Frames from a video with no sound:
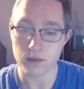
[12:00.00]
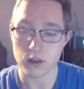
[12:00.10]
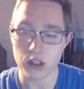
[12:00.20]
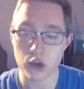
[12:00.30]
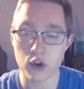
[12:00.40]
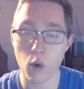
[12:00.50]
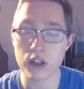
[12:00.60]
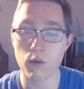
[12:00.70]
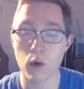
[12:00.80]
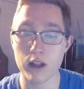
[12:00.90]
you're going
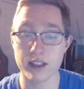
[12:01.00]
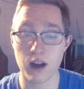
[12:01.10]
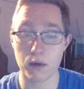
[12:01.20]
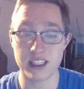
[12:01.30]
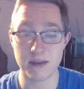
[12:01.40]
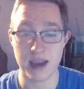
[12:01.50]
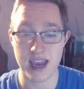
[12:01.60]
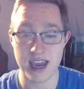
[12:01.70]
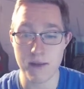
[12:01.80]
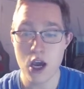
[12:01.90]
to want to double team
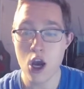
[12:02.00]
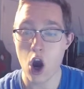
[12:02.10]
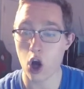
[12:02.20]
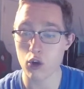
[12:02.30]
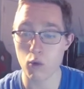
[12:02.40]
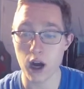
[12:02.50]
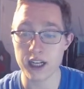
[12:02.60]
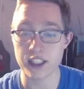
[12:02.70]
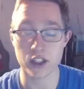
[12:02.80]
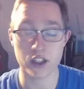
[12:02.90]
him.
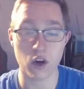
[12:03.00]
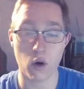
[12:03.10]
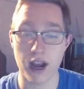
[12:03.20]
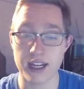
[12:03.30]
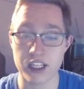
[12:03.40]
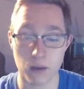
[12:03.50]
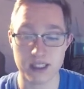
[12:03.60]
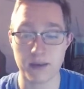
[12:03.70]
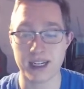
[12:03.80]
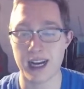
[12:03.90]
Otherwise, just go ahead and double
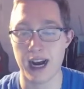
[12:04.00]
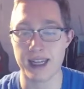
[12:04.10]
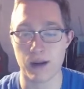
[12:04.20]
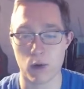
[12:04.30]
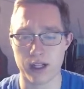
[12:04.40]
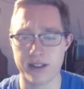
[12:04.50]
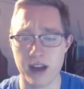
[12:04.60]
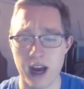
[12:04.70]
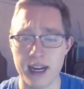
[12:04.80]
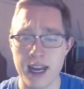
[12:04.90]
team any guy on that right
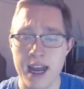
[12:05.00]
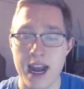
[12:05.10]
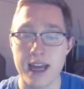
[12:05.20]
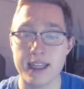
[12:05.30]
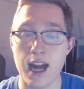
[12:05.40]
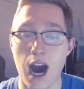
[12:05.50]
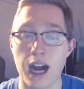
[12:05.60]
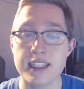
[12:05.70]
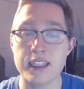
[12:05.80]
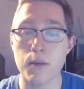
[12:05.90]
side. And then
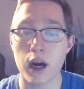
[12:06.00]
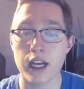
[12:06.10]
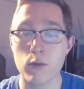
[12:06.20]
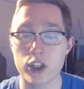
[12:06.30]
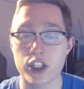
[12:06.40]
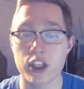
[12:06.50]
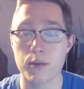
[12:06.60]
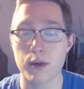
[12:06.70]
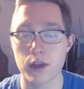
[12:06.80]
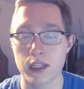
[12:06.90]
ID the mic, which is going
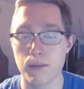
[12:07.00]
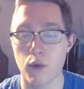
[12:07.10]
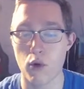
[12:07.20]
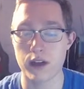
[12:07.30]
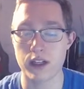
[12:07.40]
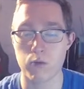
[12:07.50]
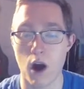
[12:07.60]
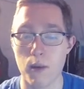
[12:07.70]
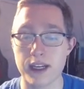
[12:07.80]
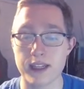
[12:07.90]
to be really important as well,
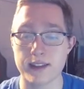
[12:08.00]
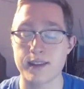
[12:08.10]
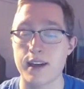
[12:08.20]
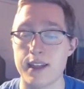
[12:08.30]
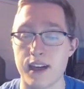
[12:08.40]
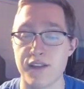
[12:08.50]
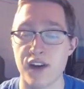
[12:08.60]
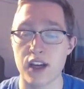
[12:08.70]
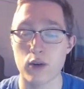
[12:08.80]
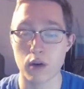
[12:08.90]
because it's going to
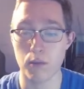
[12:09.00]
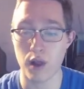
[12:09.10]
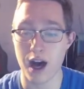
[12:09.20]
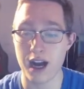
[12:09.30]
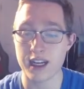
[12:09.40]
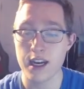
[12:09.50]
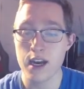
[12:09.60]
identify who to block.